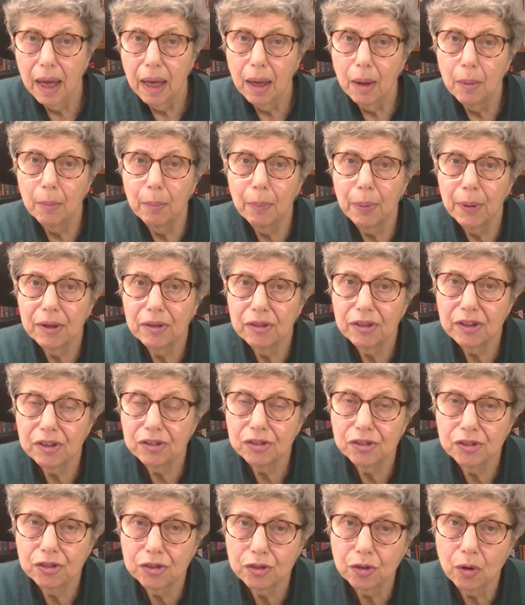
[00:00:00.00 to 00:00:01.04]
But
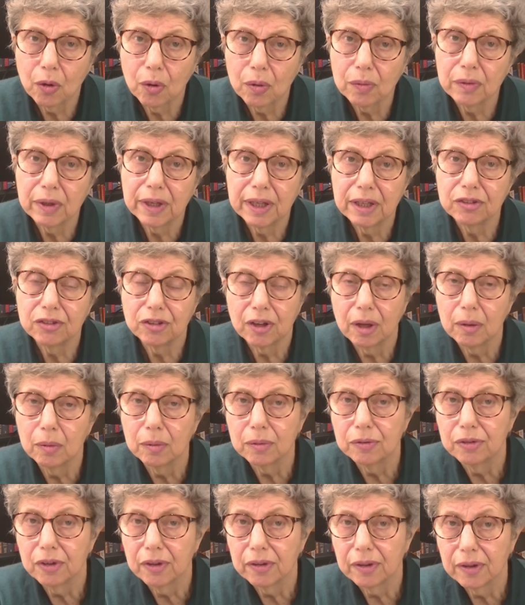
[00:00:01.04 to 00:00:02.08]
this story is
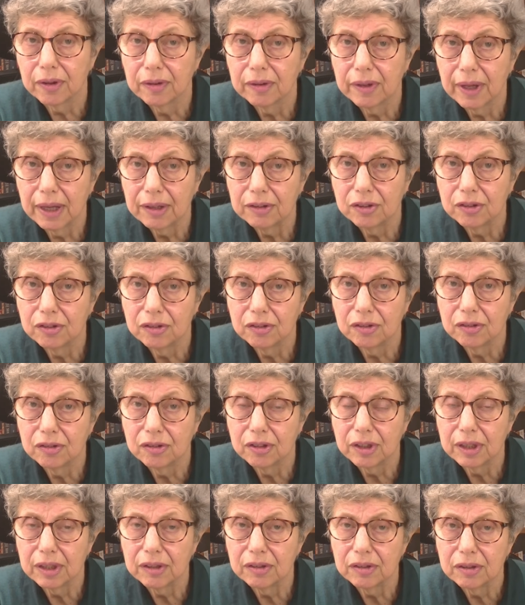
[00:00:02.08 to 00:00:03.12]
older than that,
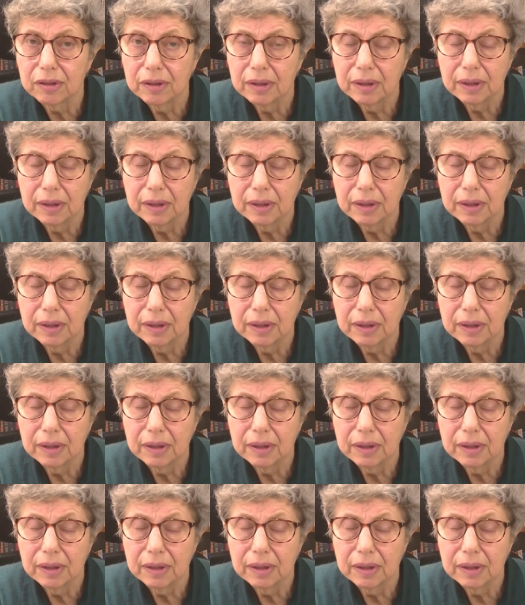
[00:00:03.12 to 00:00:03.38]
isn't it?